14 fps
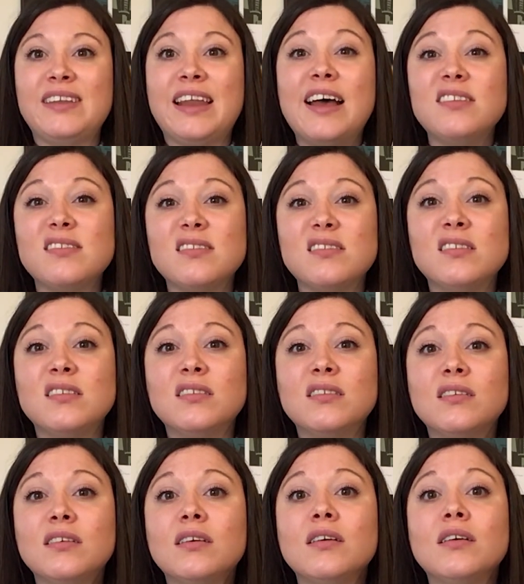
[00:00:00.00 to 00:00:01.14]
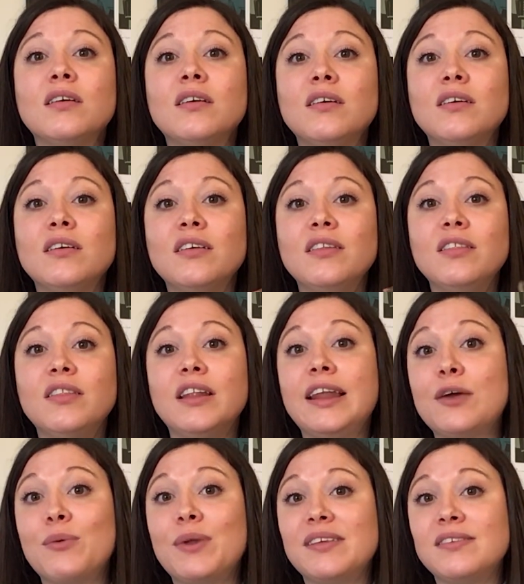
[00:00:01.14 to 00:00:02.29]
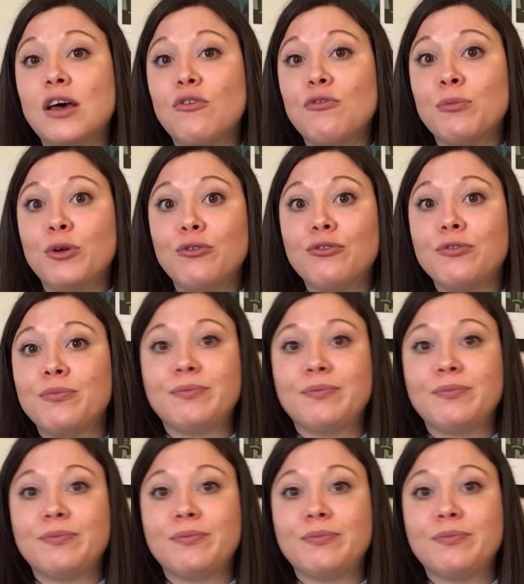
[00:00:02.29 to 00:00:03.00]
lets the liquid itself move.